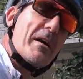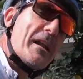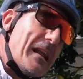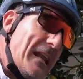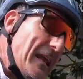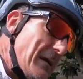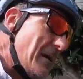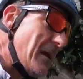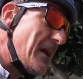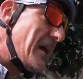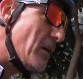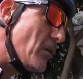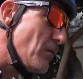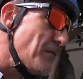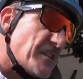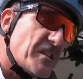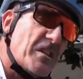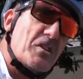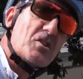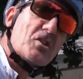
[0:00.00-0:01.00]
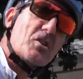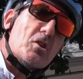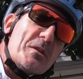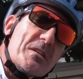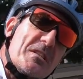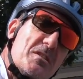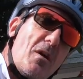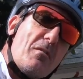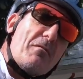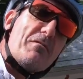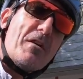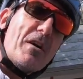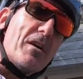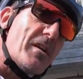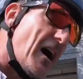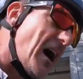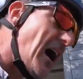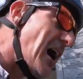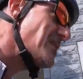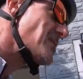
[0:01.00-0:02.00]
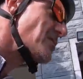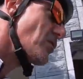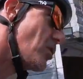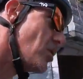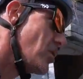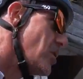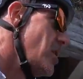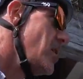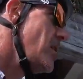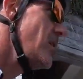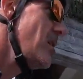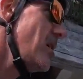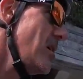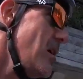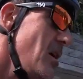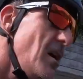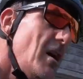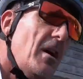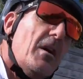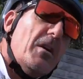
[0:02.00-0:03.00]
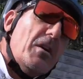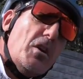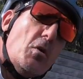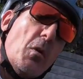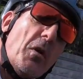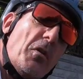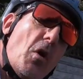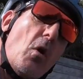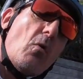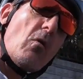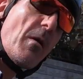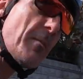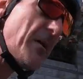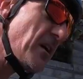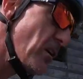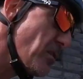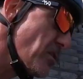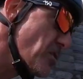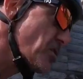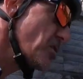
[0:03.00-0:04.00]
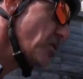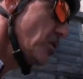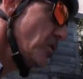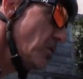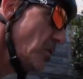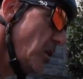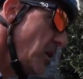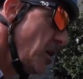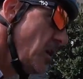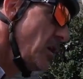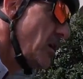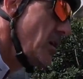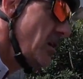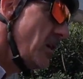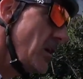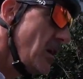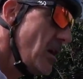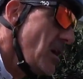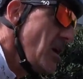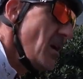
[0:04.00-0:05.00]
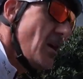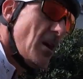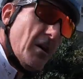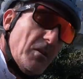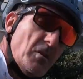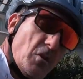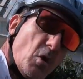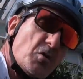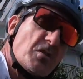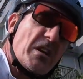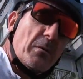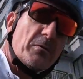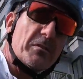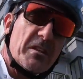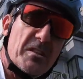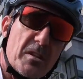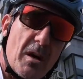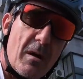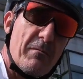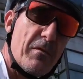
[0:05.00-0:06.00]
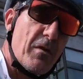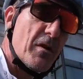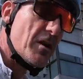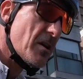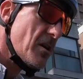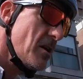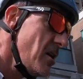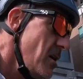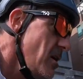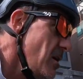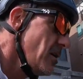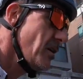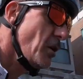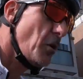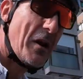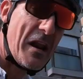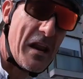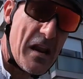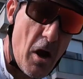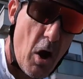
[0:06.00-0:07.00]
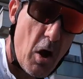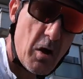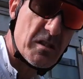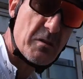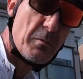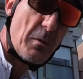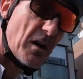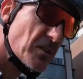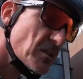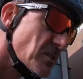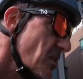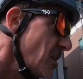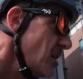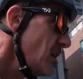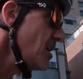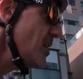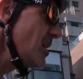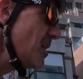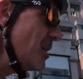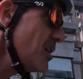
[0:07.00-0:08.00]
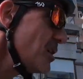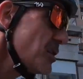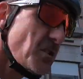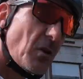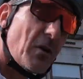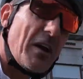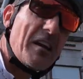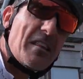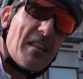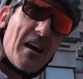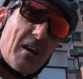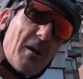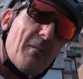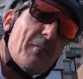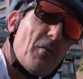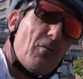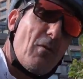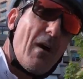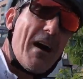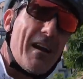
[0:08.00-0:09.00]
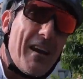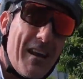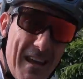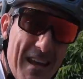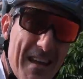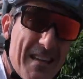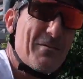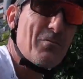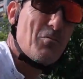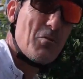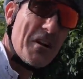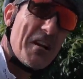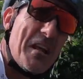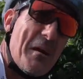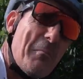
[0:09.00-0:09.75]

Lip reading: in an ill-fitting shoe is not fun at all. You want no rubbing on the shoe, no general discomfort, you don't want any hot spots. So getting that comfort right is really